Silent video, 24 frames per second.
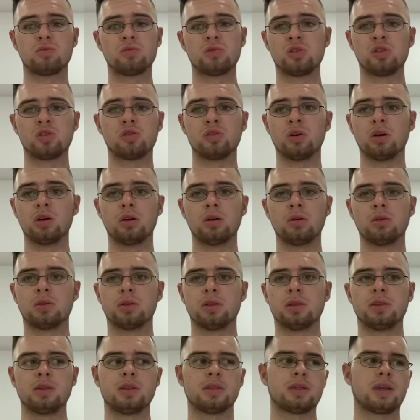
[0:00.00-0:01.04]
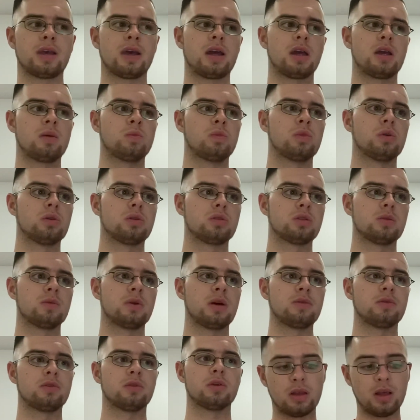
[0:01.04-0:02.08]
struggled in this game
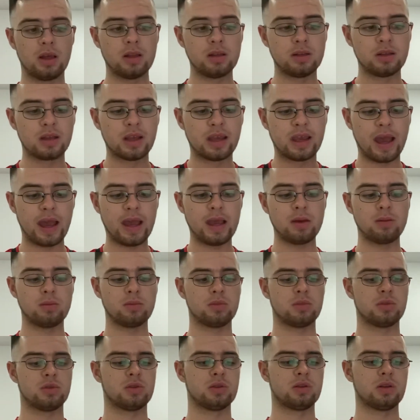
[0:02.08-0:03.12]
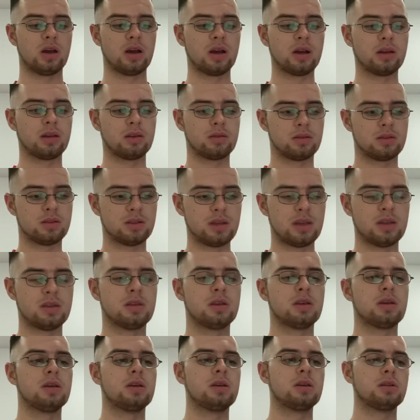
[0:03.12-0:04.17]
whatsoever. In games like
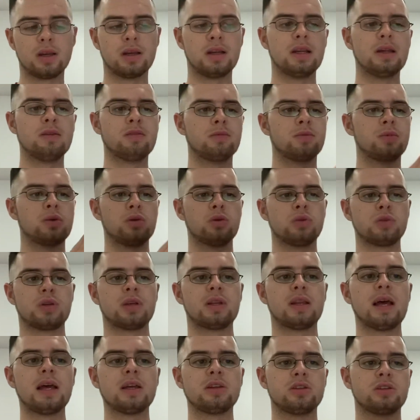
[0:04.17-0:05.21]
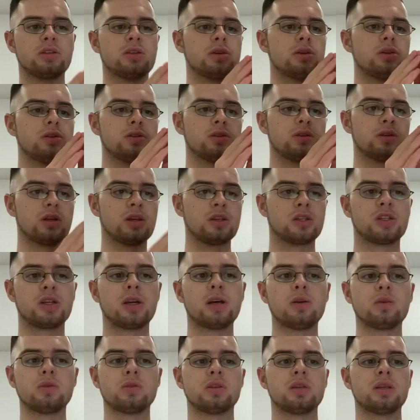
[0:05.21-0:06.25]
City's, your Liverpool's, your Leicester's and your
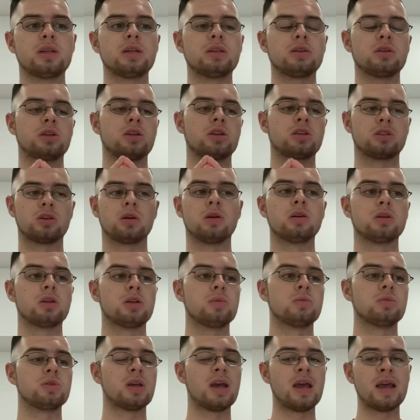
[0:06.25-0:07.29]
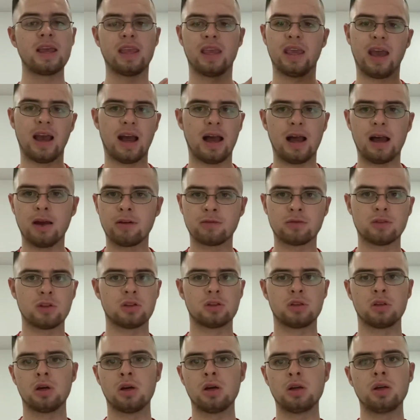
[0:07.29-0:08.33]
Chelsea's and your Tottenham's, you have to
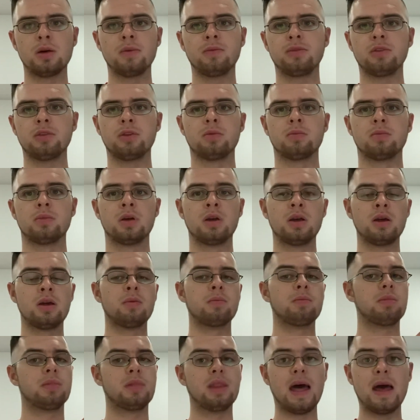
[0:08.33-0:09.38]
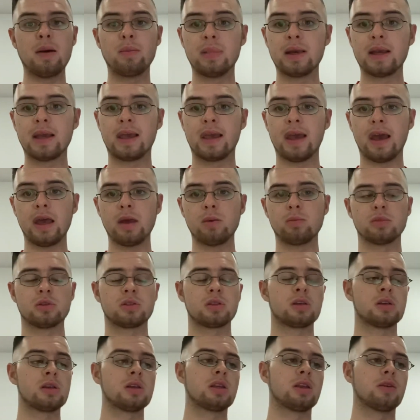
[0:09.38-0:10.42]
turn up for them. They're big
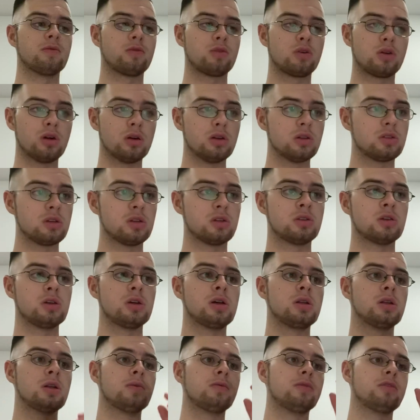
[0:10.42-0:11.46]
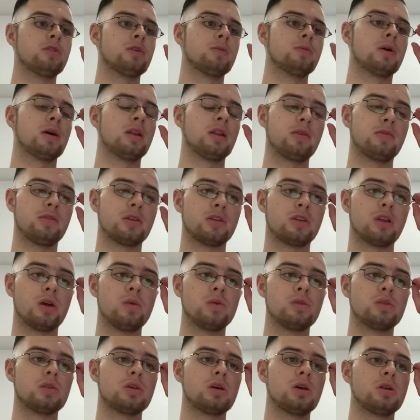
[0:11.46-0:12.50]
games. You've got to turn up for them, and if you
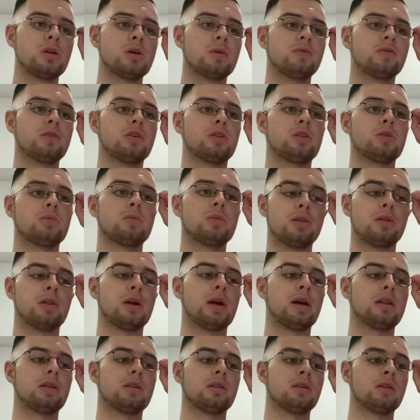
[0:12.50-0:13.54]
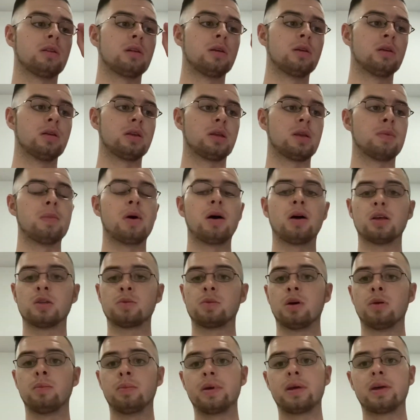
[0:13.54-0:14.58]
don't turn up for them, then you might as
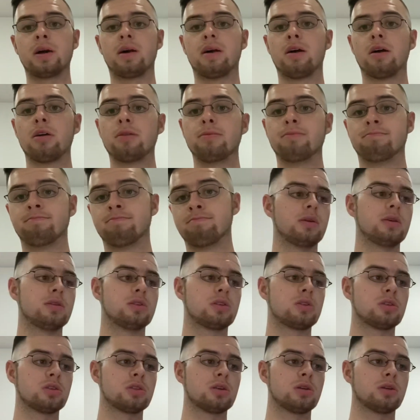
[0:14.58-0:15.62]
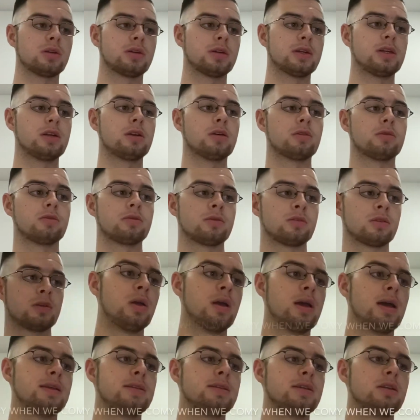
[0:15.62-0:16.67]
well be at home, but it's just not good enough.
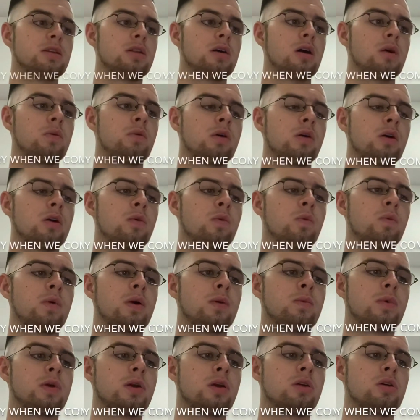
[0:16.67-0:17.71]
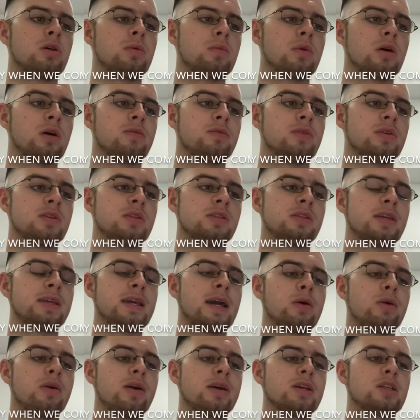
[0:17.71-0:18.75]
Is it not a worry when we come off and see
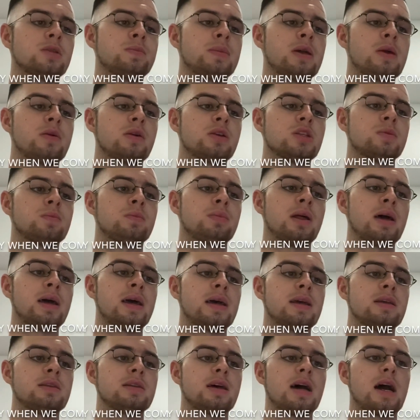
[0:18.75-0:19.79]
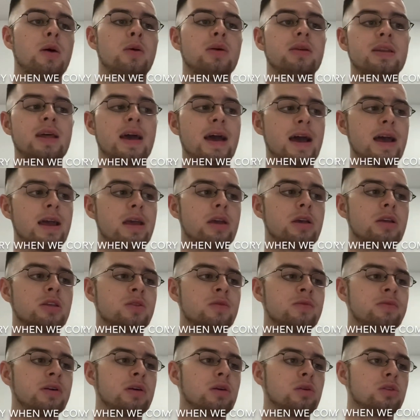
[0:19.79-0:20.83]
our experienced players, our De Gea's,
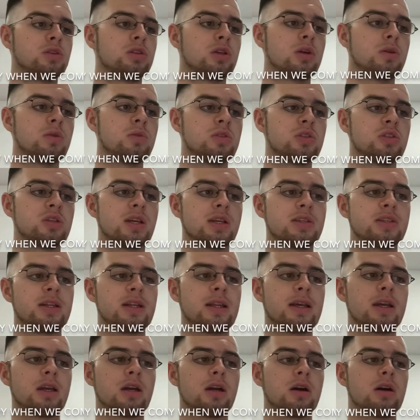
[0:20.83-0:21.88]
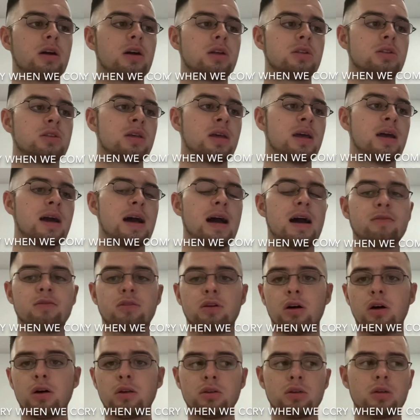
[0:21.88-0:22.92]
Phil Jones, Jesse Lingard's, have
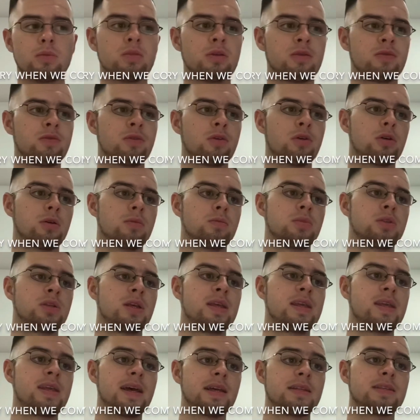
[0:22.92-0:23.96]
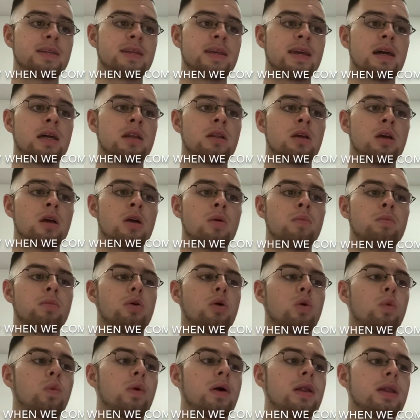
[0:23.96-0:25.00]
underperformed yet again,
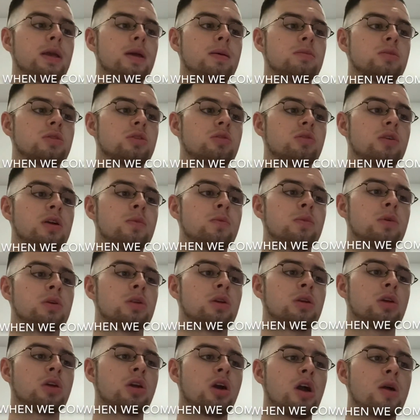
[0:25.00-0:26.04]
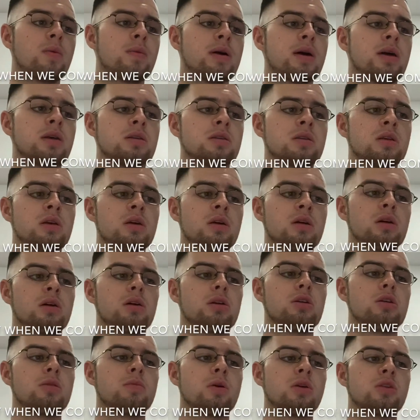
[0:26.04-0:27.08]
but Williams, Greenwood and Gomez are
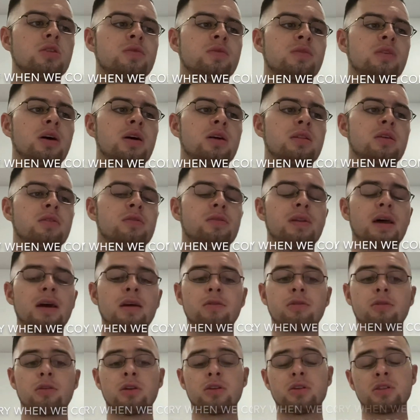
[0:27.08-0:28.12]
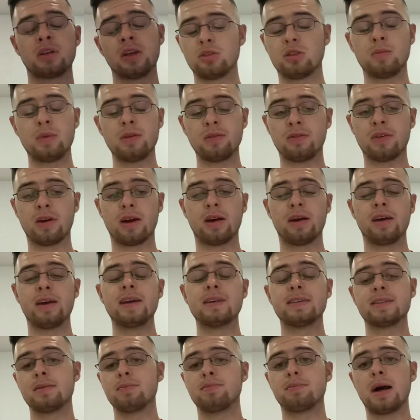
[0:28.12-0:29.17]
almost flying the flag for us? To be fair,
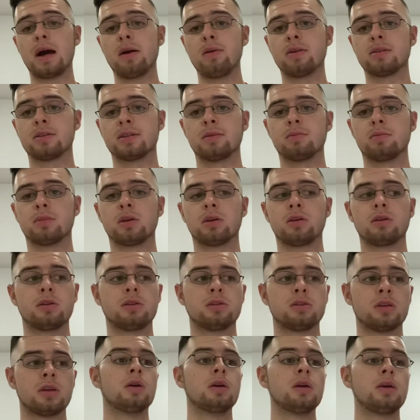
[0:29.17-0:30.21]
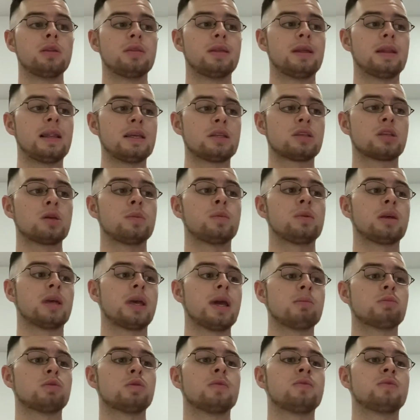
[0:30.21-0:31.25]
it's embarrassing because the last couple of
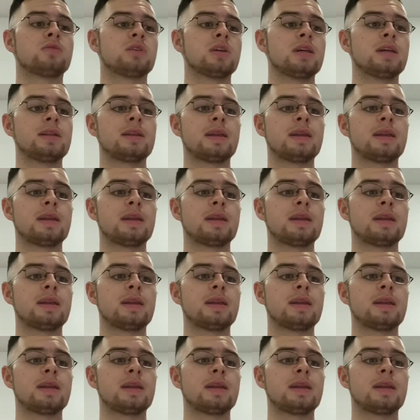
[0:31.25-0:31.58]
games we've seen